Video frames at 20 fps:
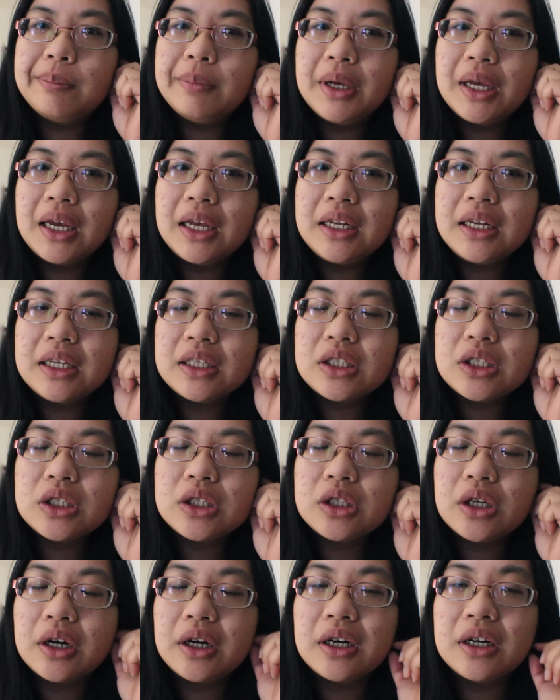And it
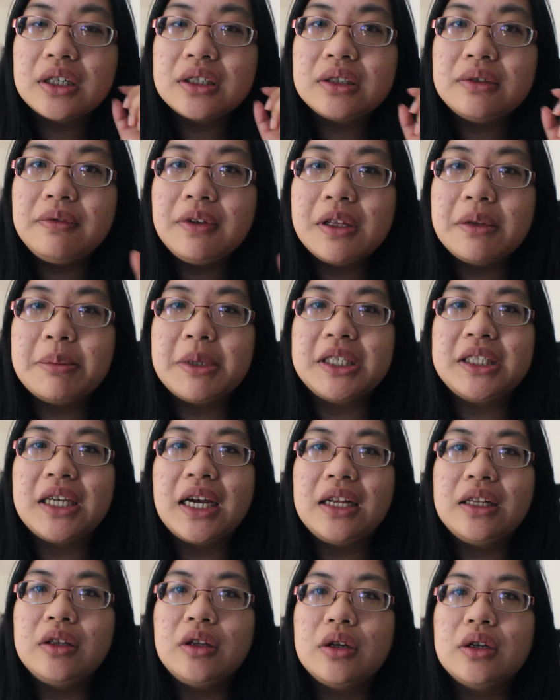stars Vilma
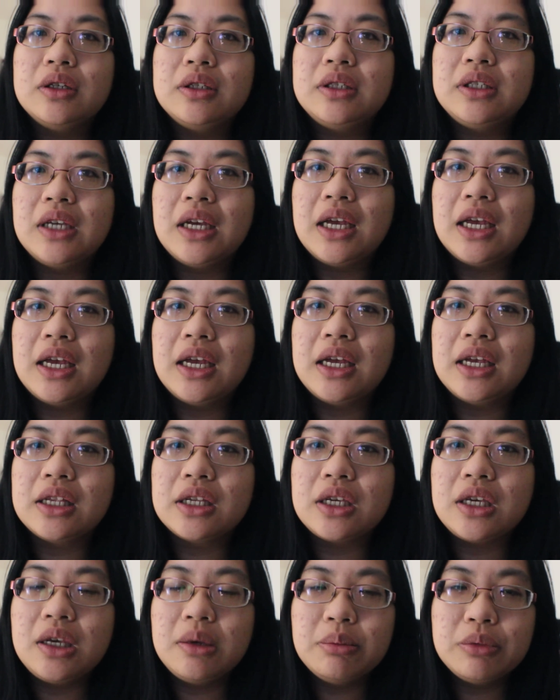Santos
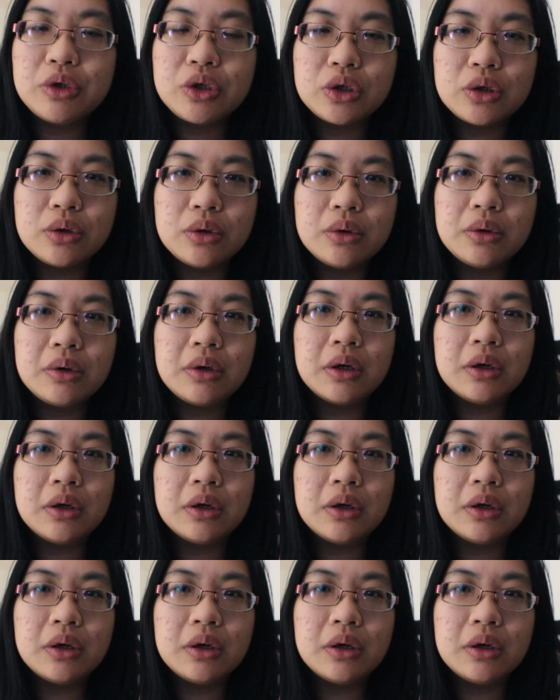and Kim Chiu,